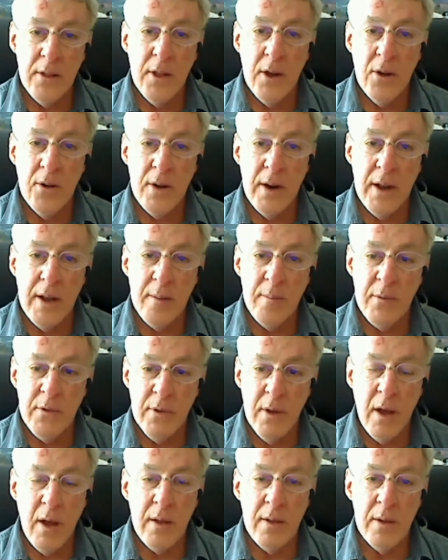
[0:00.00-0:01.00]

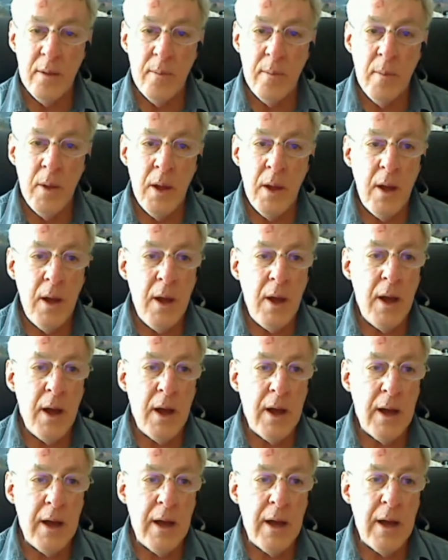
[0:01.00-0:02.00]
names on them.
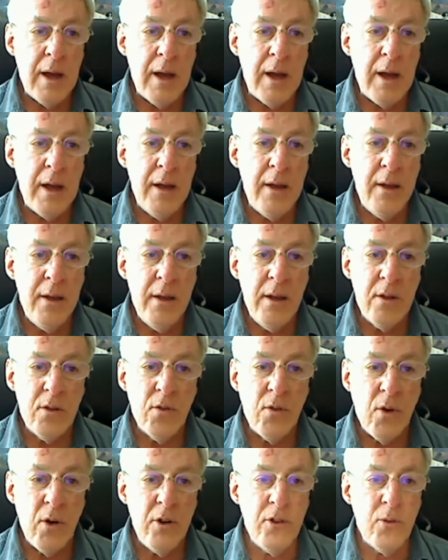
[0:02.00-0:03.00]
As
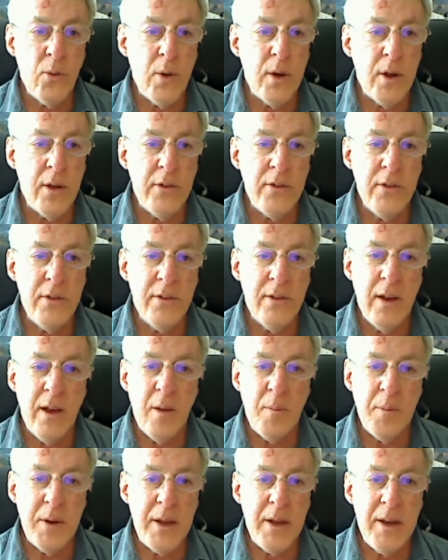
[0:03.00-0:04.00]
far as what else is
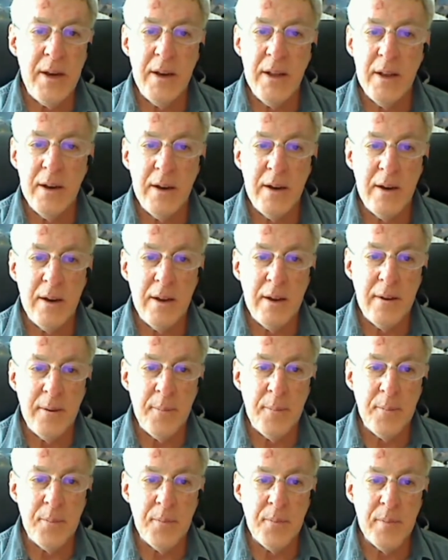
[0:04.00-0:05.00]
happening
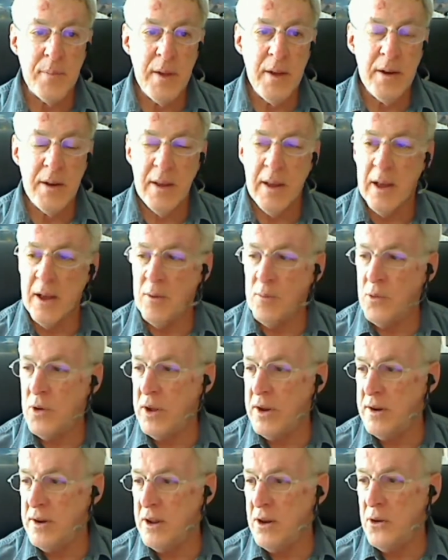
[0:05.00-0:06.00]
in GAM
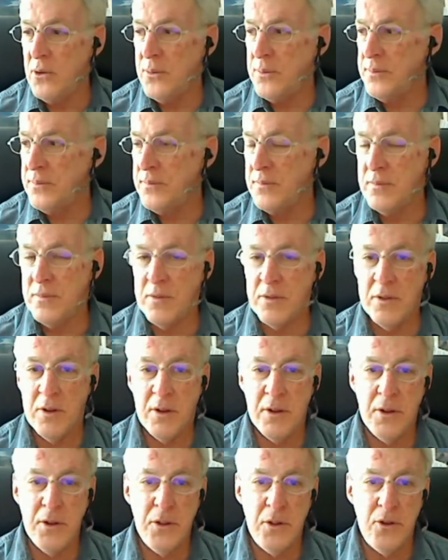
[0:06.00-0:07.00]
right now, to
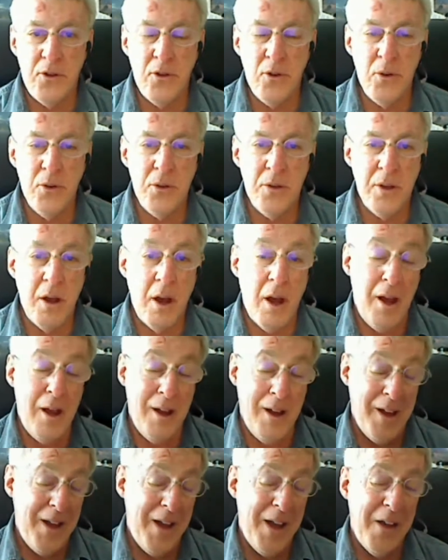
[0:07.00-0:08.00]
tell you the truth,
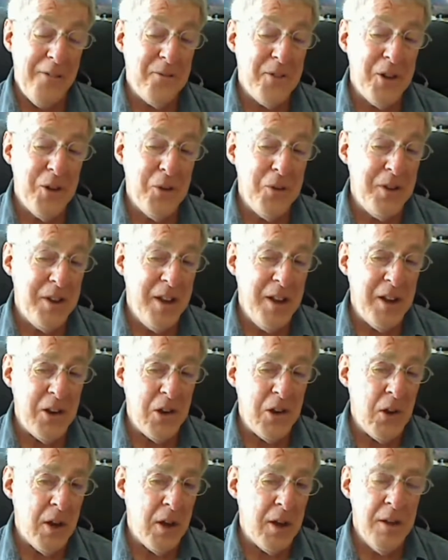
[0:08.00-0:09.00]
I have to go take a
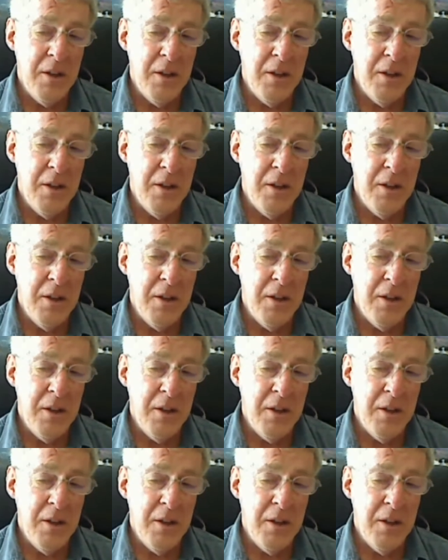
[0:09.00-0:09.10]
look.